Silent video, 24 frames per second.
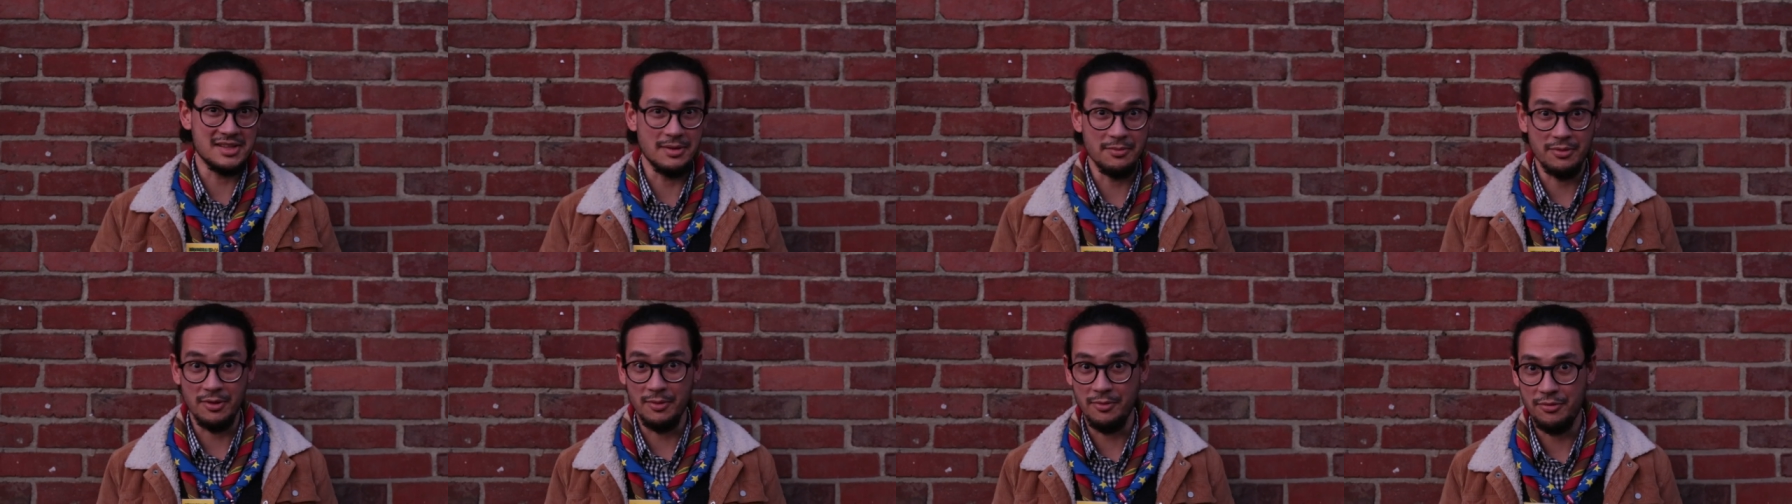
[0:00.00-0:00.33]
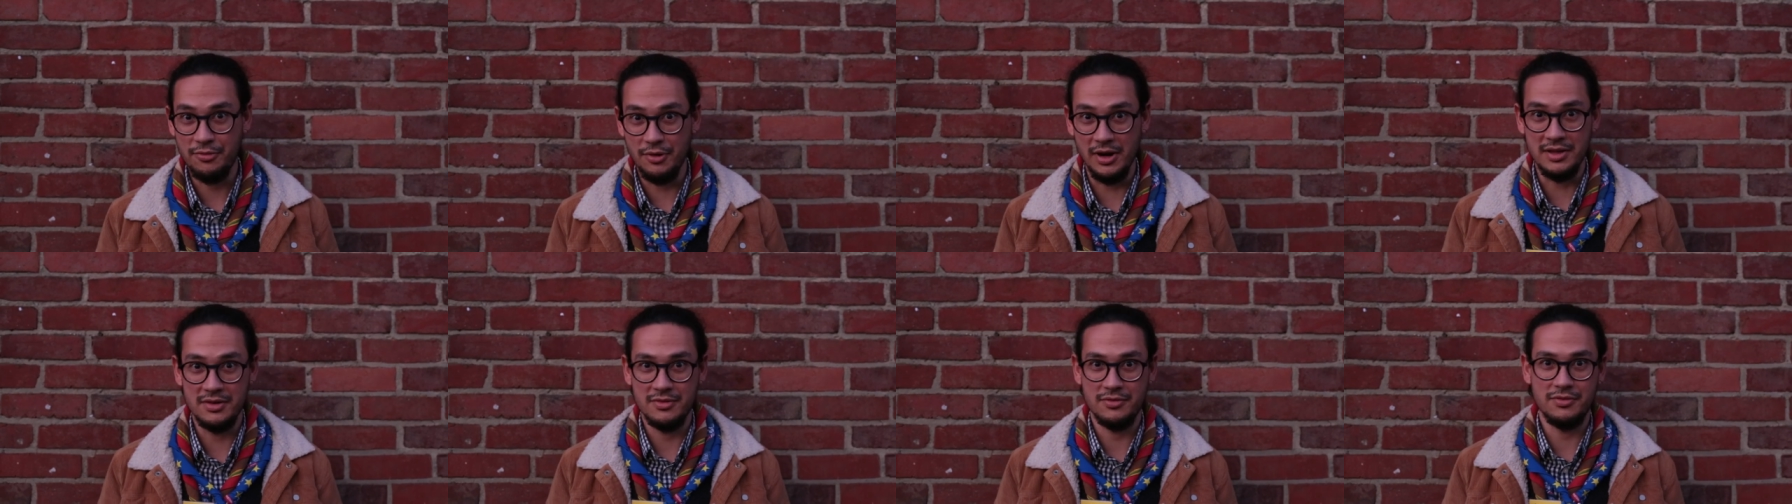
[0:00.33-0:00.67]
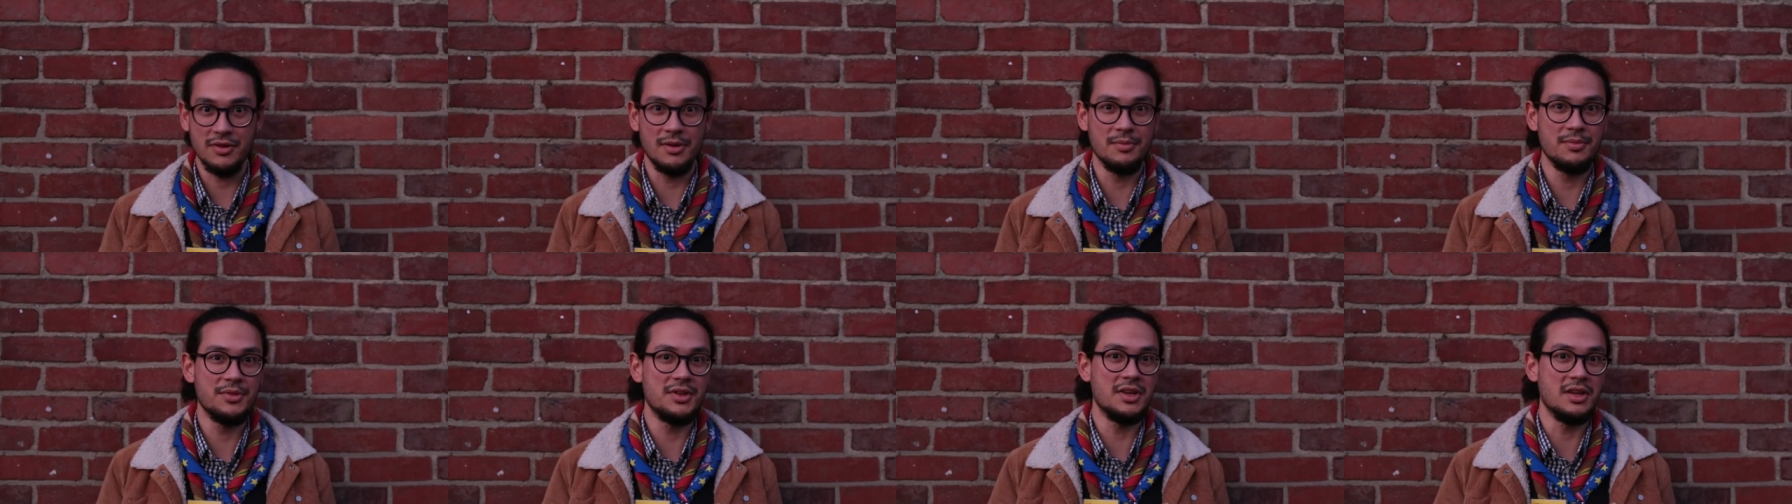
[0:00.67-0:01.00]
I'm from France,
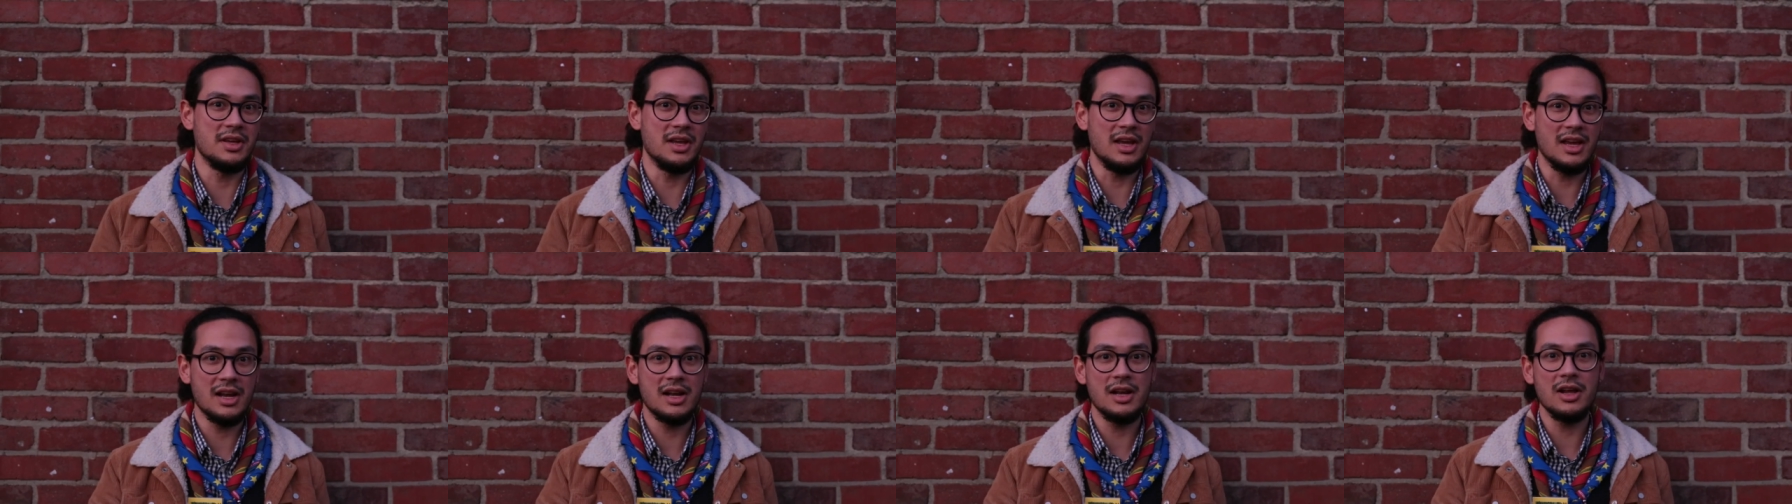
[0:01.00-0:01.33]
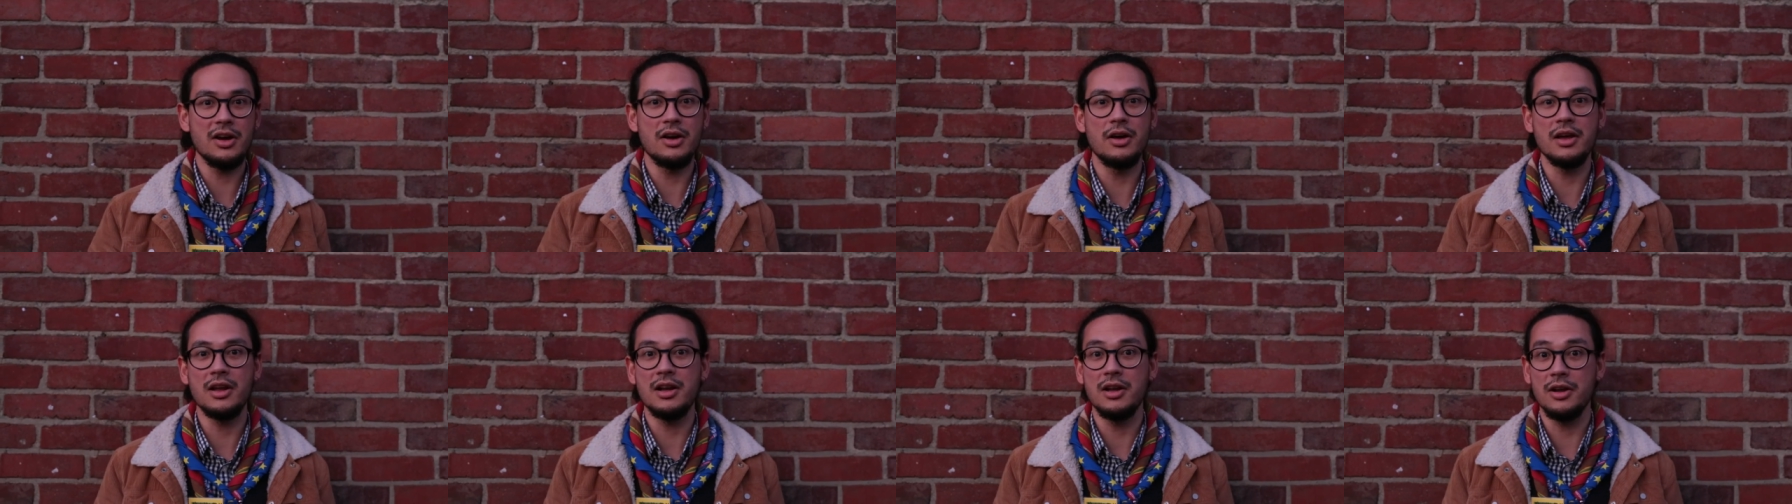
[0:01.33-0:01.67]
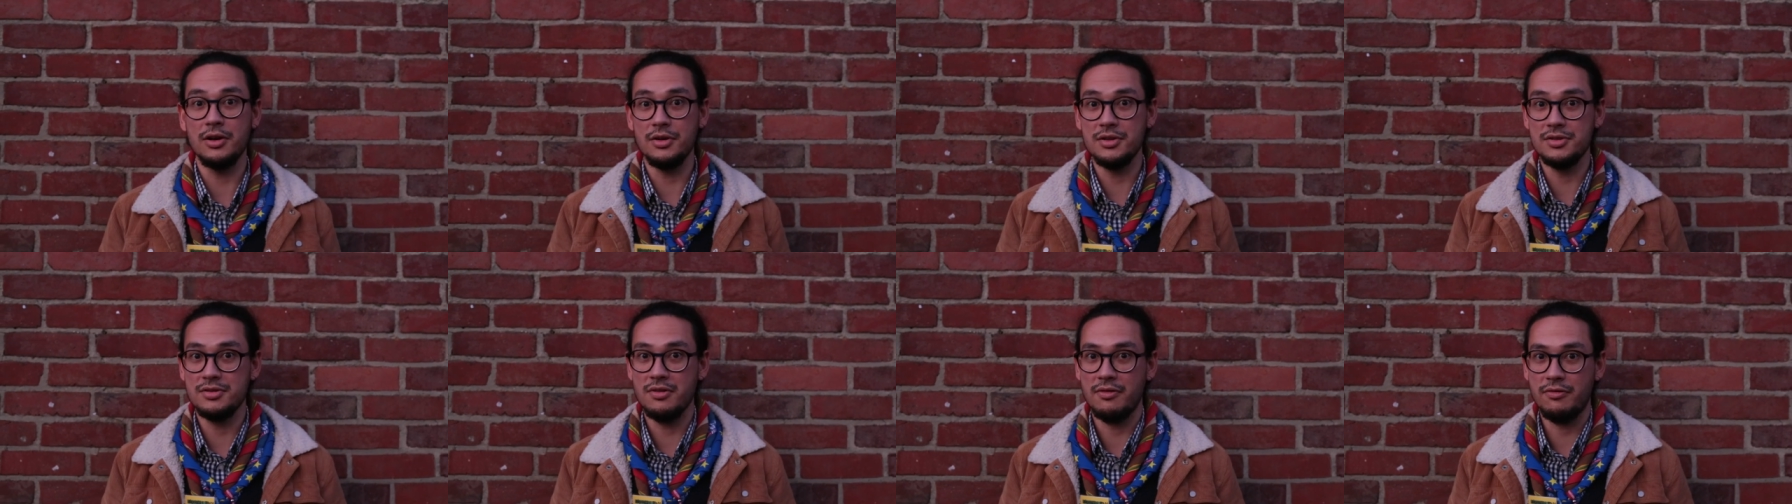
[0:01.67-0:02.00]
from the Éclaireurs
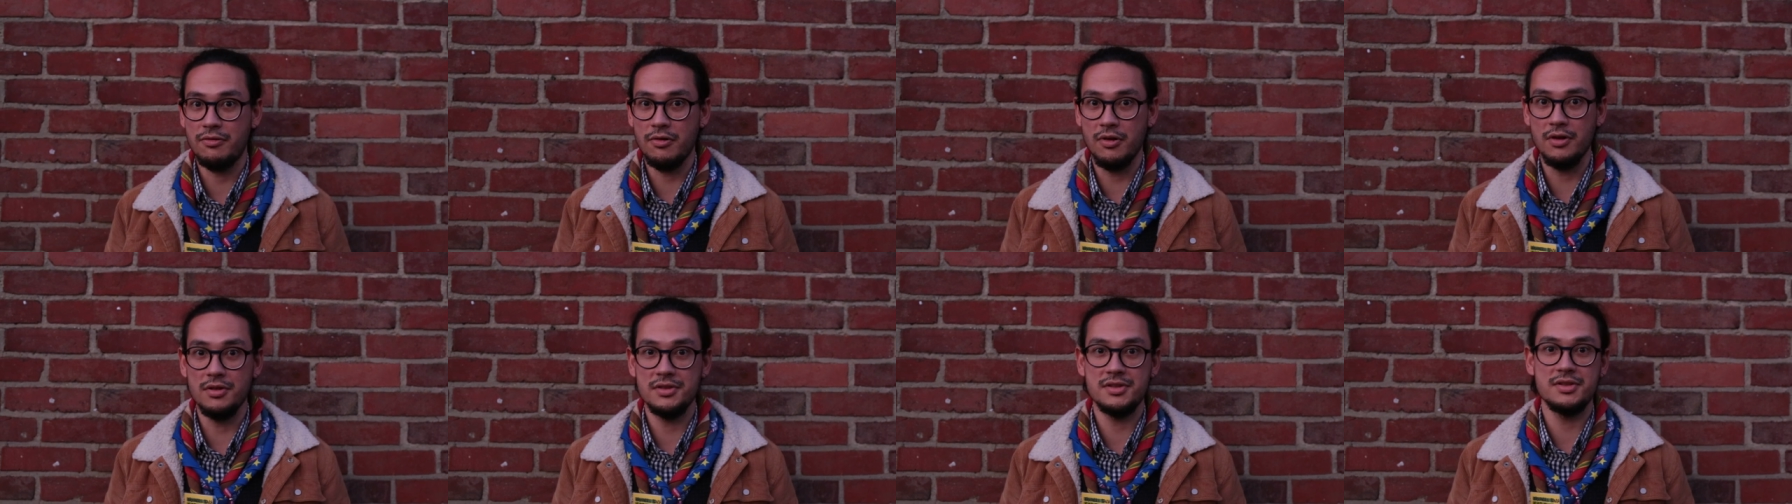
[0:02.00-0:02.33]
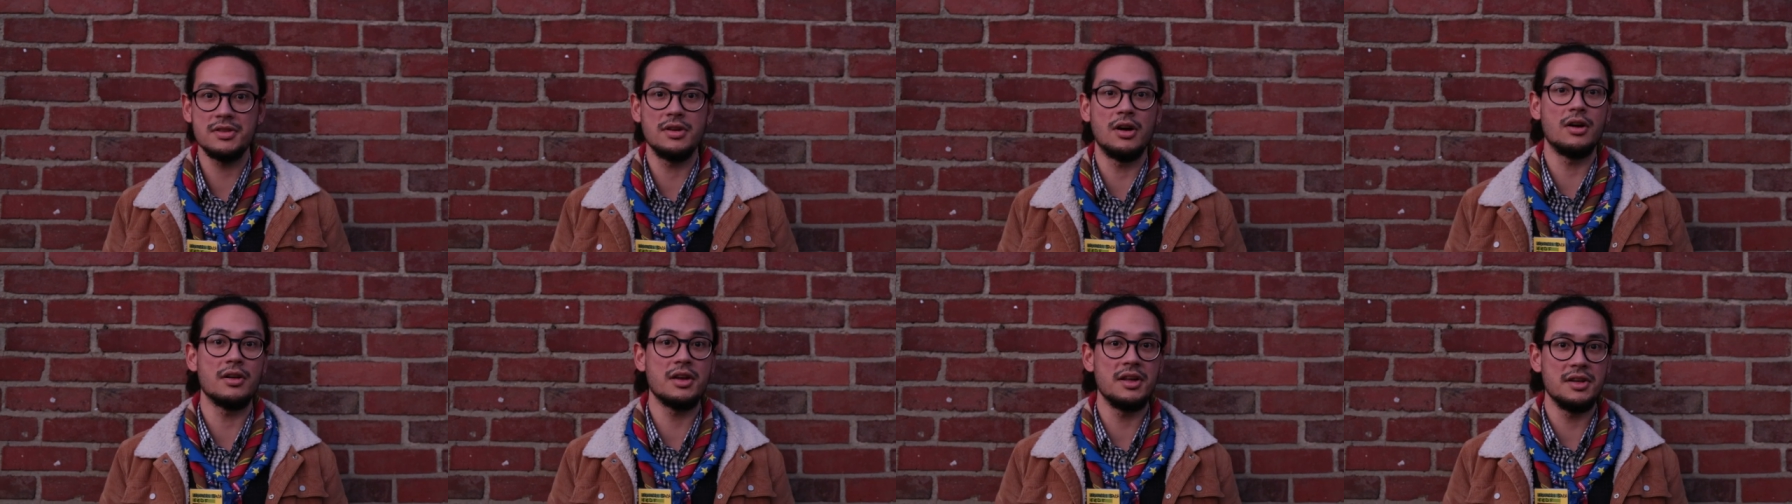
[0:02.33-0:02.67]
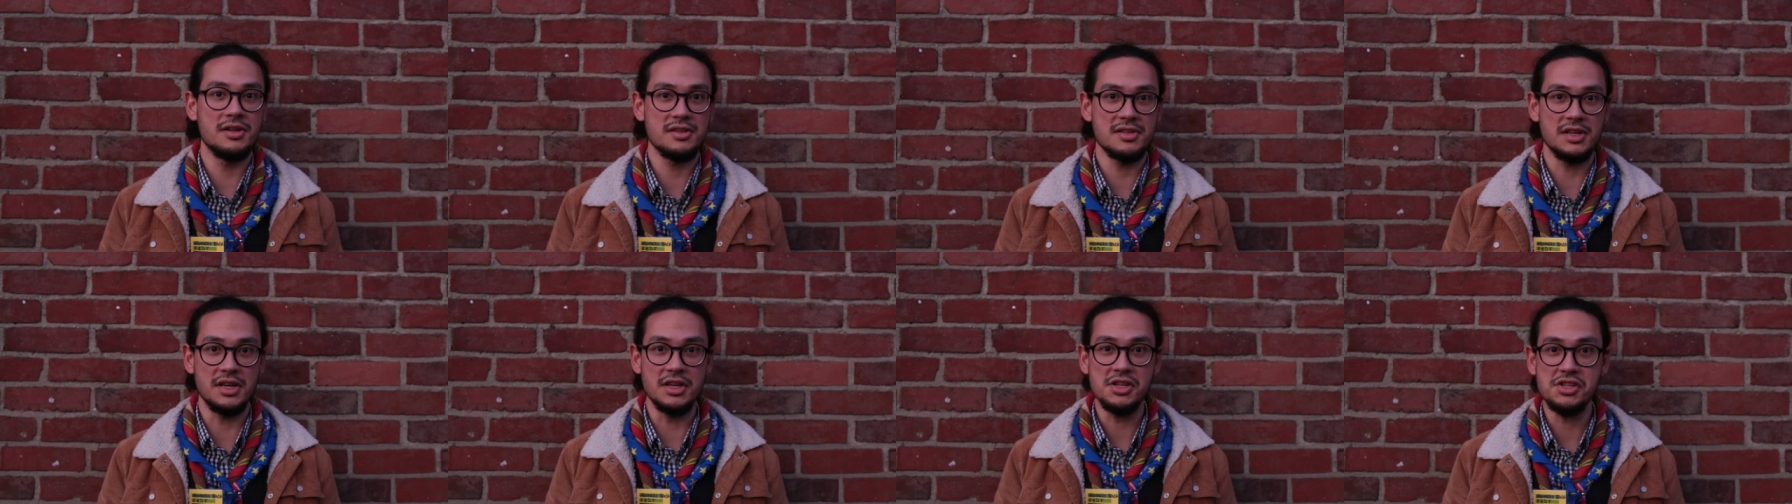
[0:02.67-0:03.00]
Éclaireuses de France
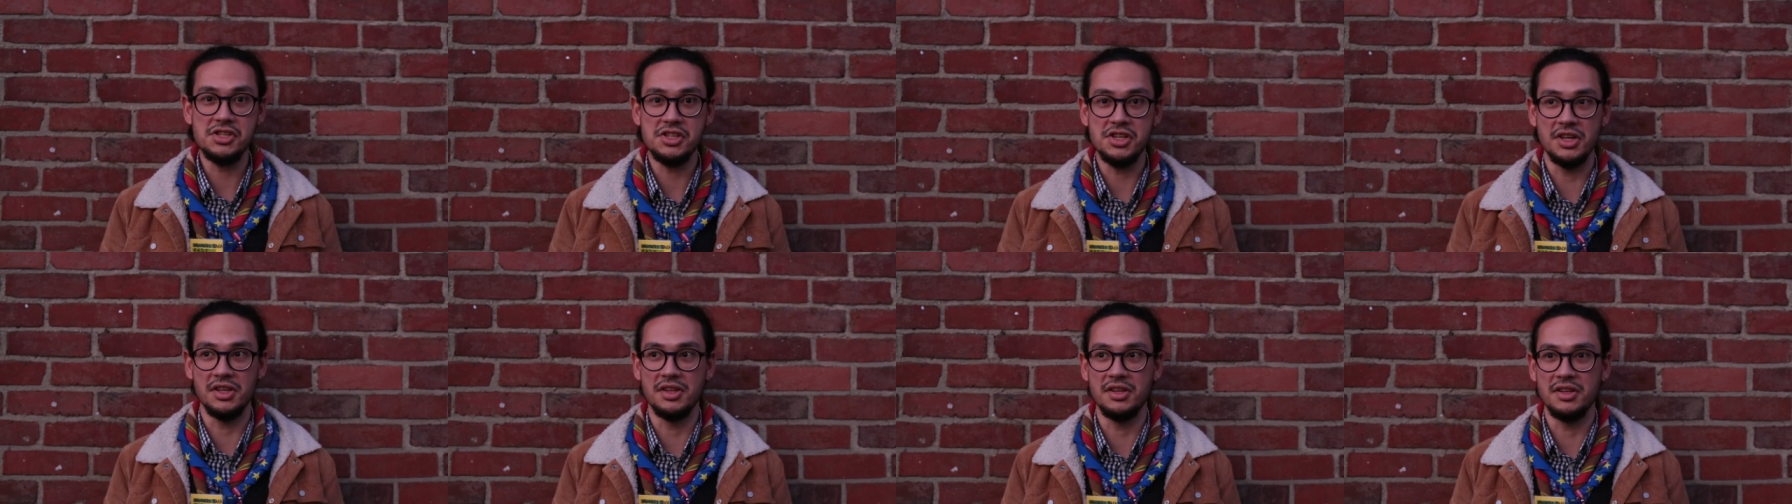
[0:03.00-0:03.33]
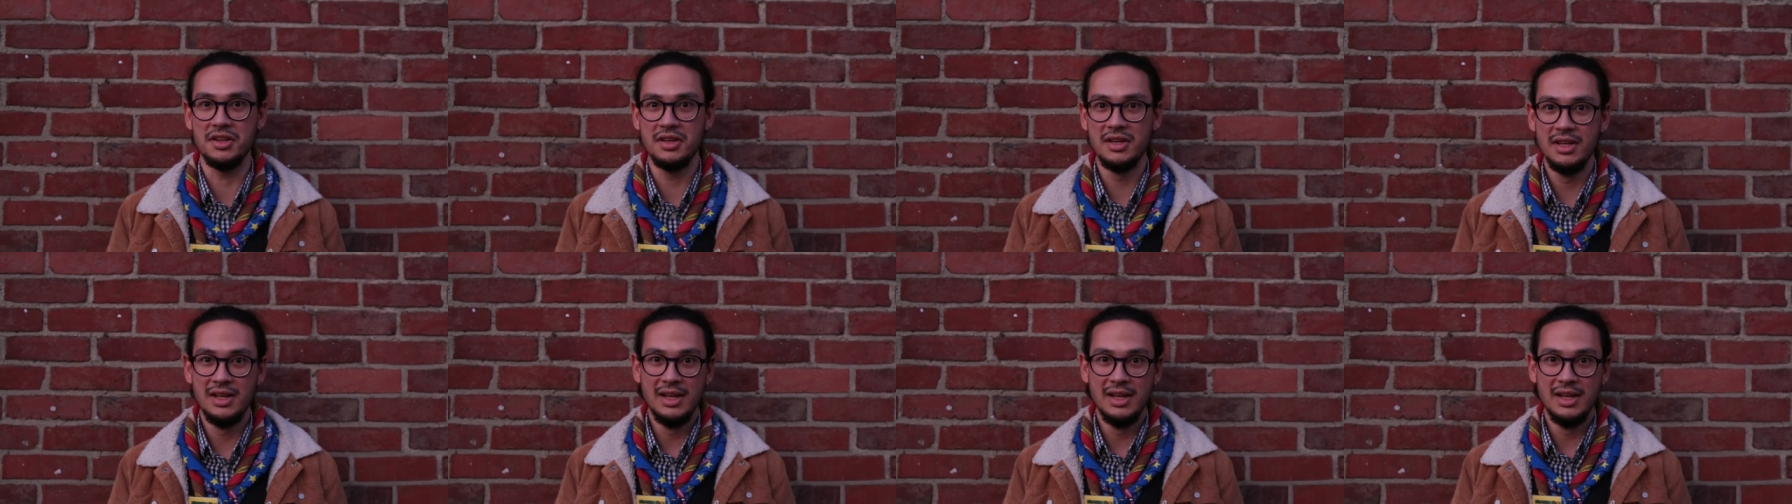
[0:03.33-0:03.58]
organization.